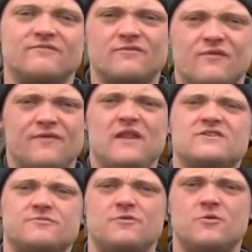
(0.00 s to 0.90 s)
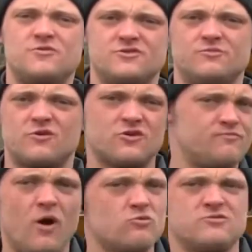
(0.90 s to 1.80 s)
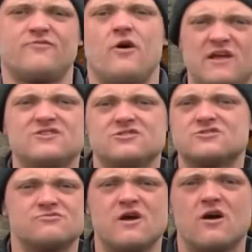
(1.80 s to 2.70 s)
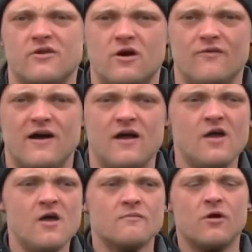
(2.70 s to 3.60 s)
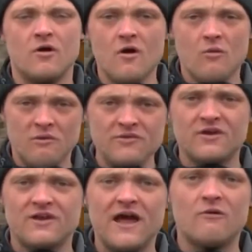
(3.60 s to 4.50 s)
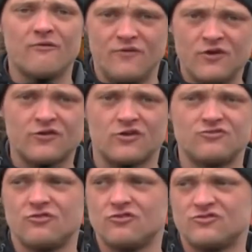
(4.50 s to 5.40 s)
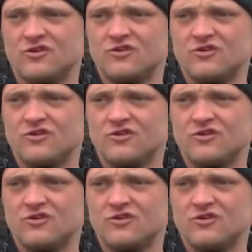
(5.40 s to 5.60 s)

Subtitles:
not for leisure purposes, because boats have got engines, we all know that. But when the canal was first constructed,